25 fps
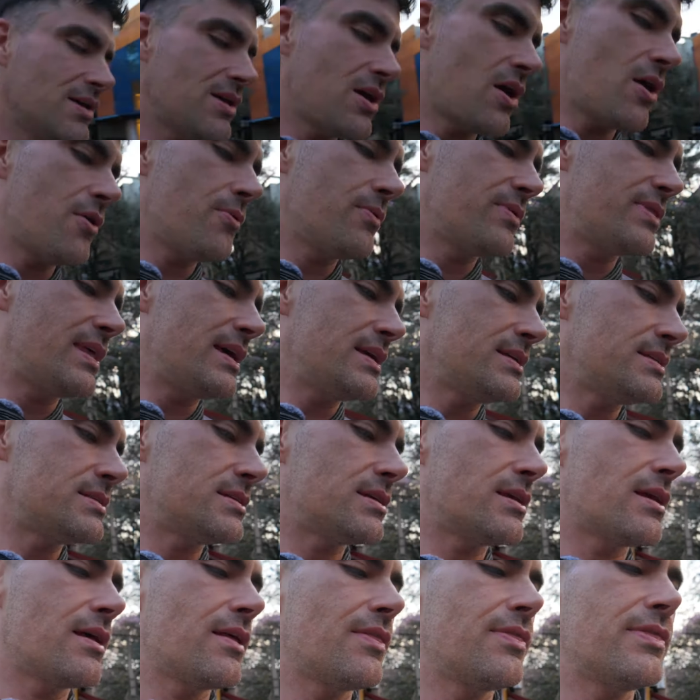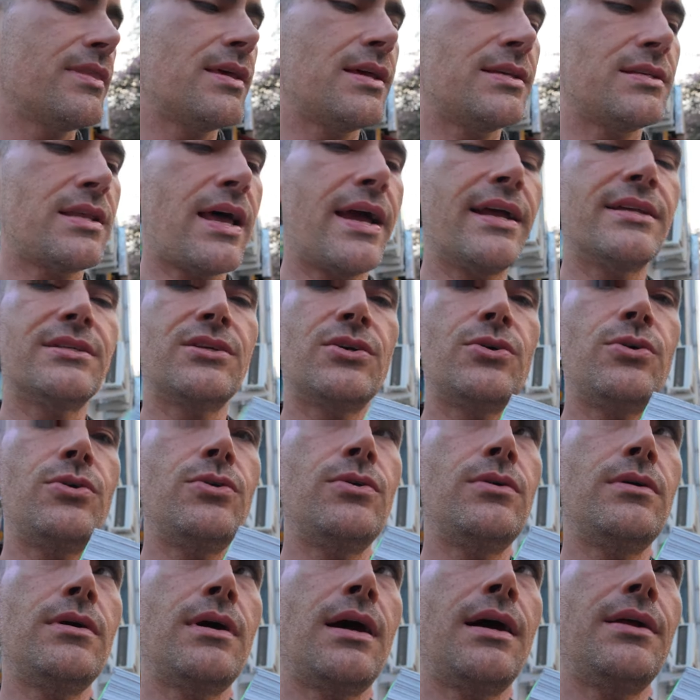you know, with this, there's like
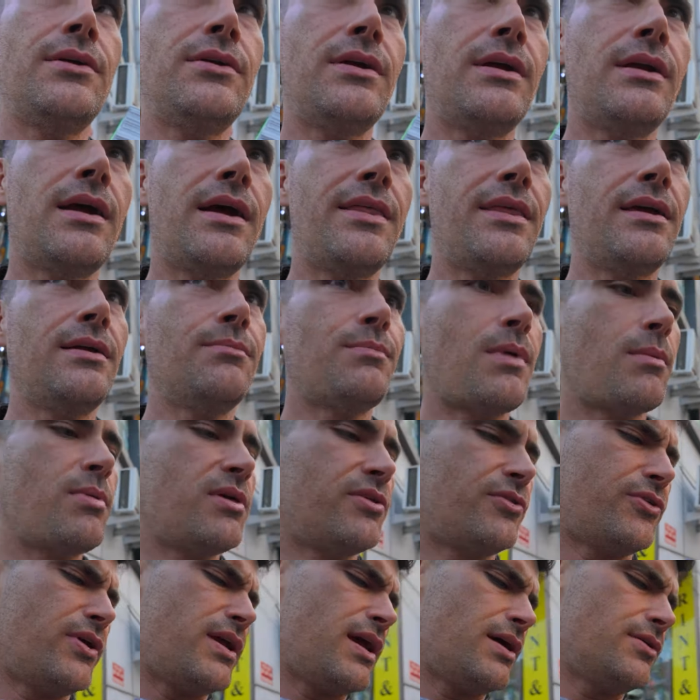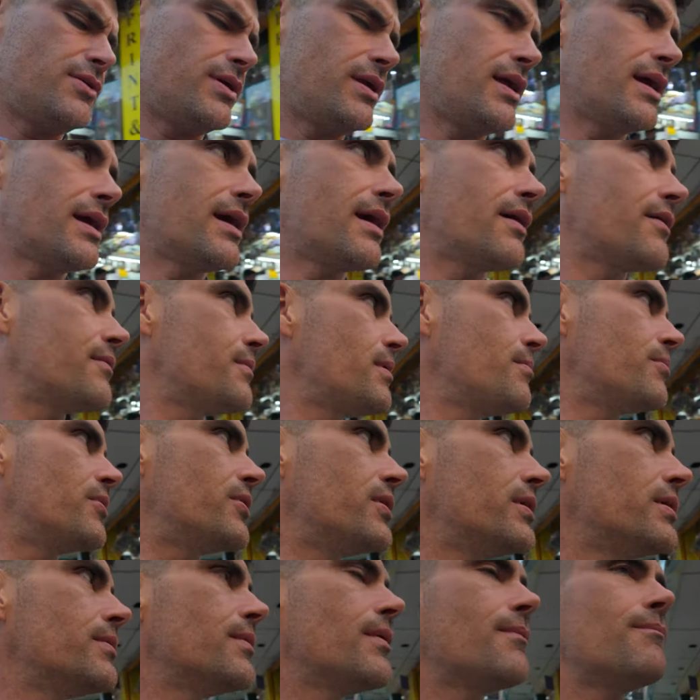200, I think, maybe 300, I can't
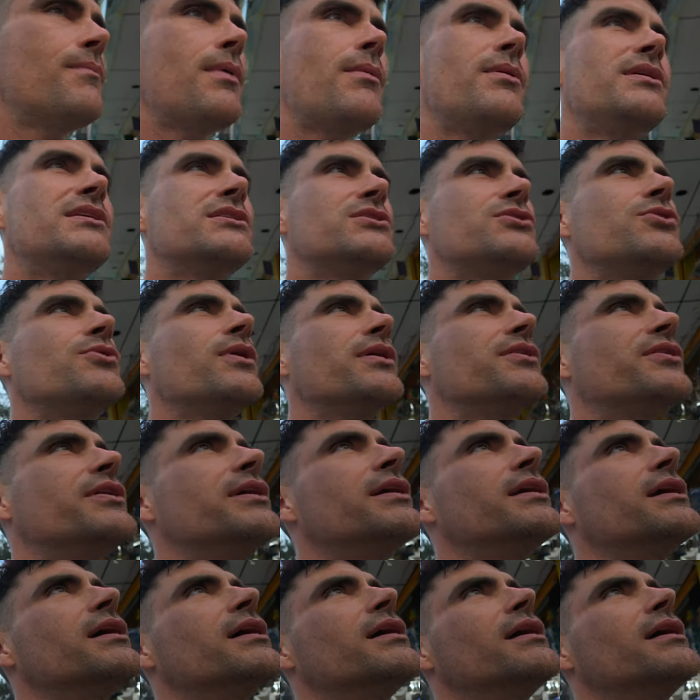remember. Maybe just 200.